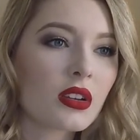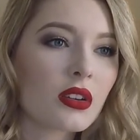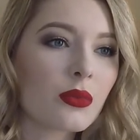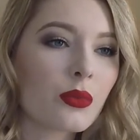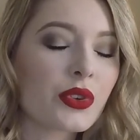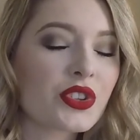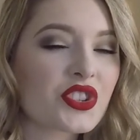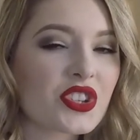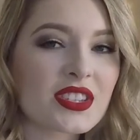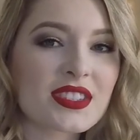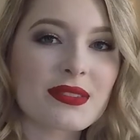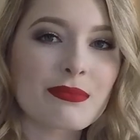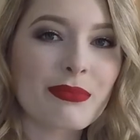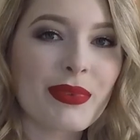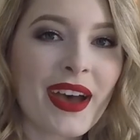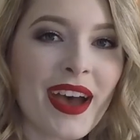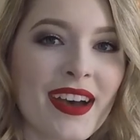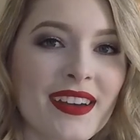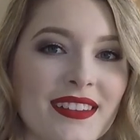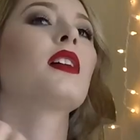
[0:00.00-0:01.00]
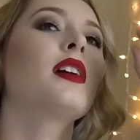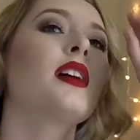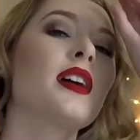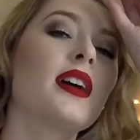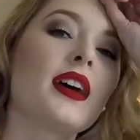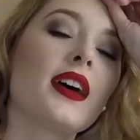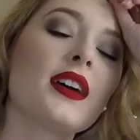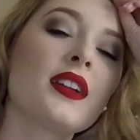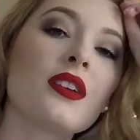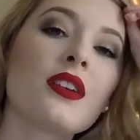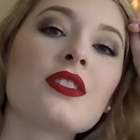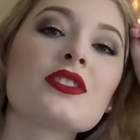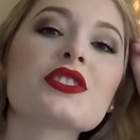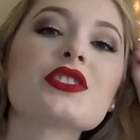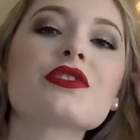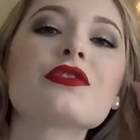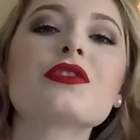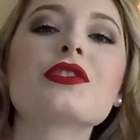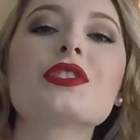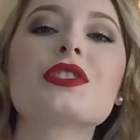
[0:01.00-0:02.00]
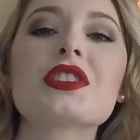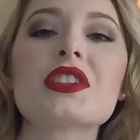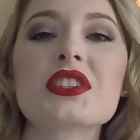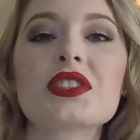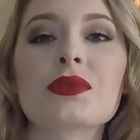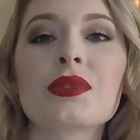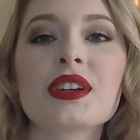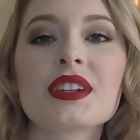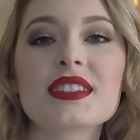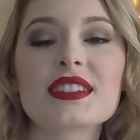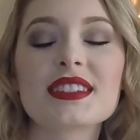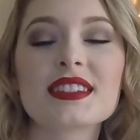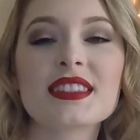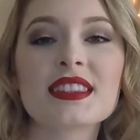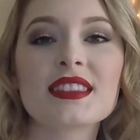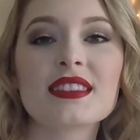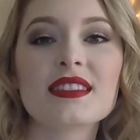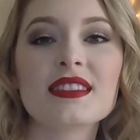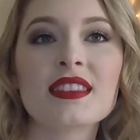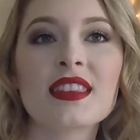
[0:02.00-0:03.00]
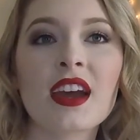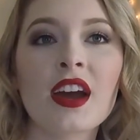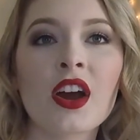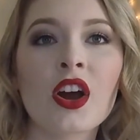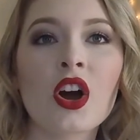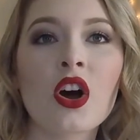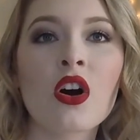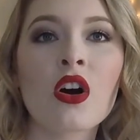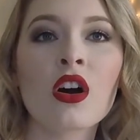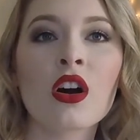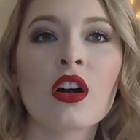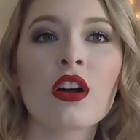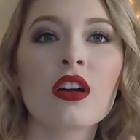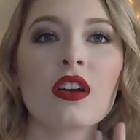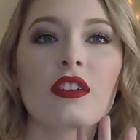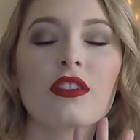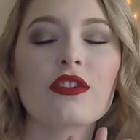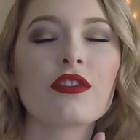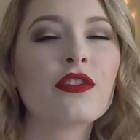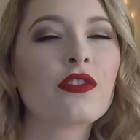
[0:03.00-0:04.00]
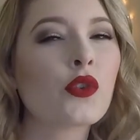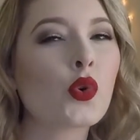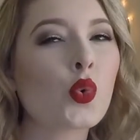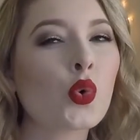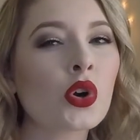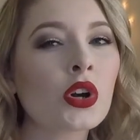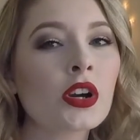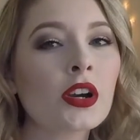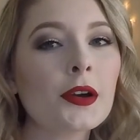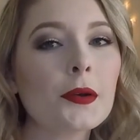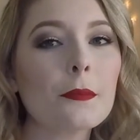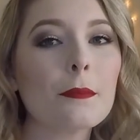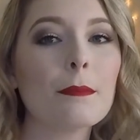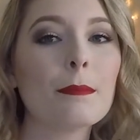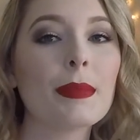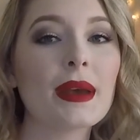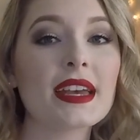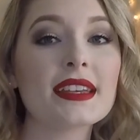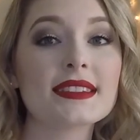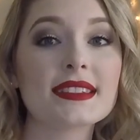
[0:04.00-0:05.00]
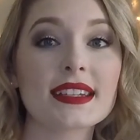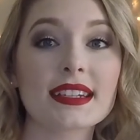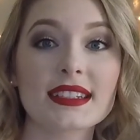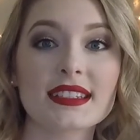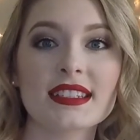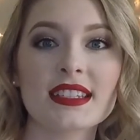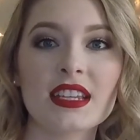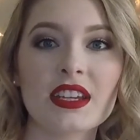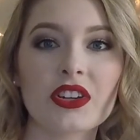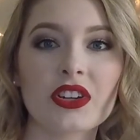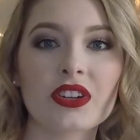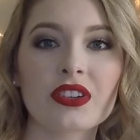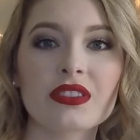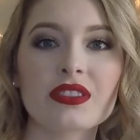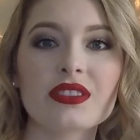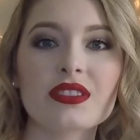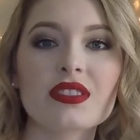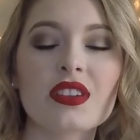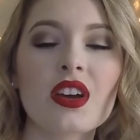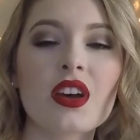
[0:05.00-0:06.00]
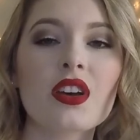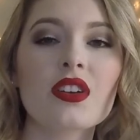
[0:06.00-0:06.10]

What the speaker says: which isn't bad. And also for resorts, there are 4 basic tiers.